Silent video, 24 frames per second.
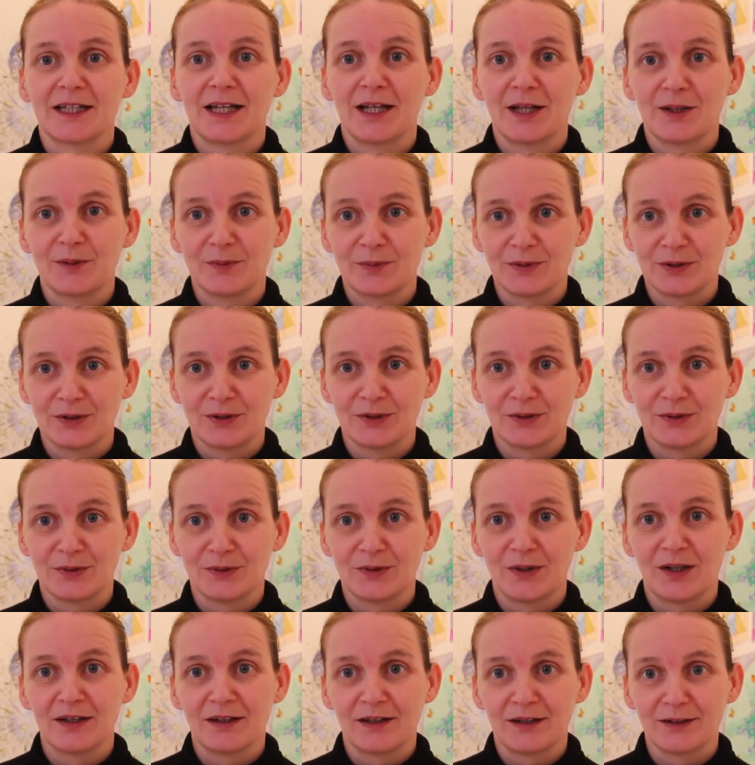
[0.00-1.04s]
help you
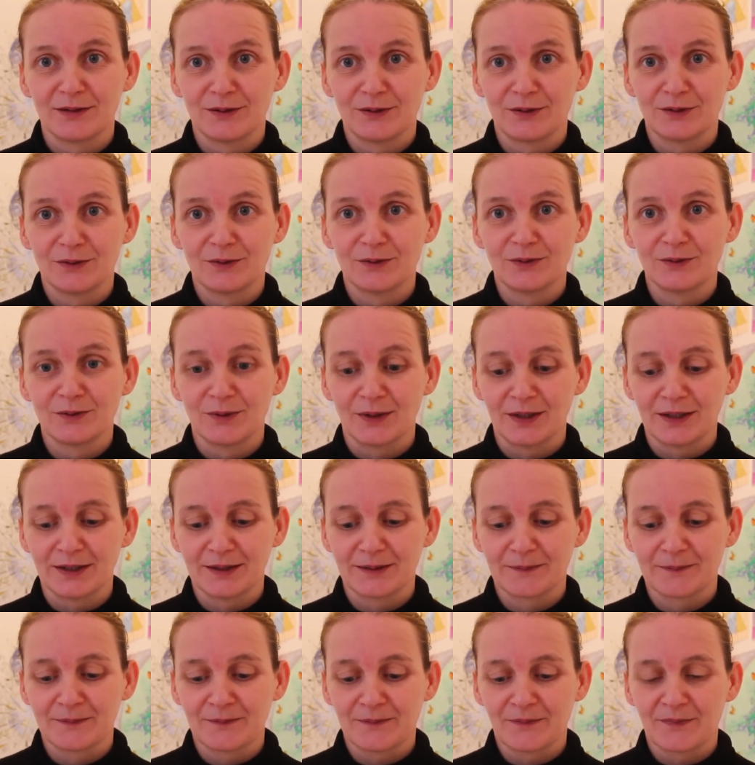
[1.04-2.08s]
along your way.